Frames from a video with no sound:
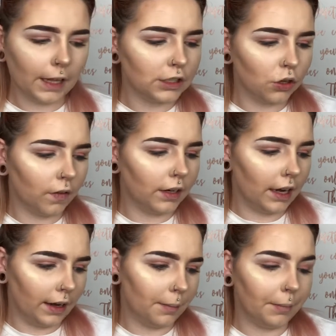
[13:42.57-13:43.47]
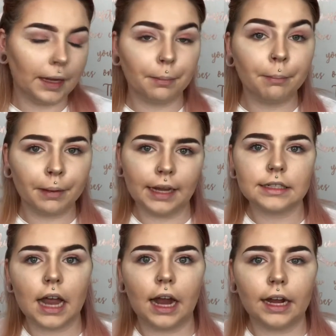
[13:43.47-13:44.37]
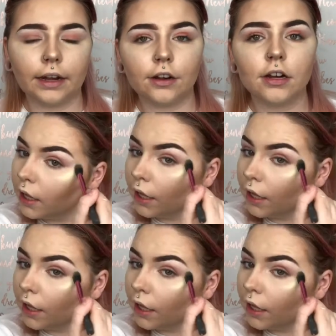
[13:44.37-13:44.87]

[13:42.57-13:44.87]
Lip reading: It's all in the name, like baked highlighter.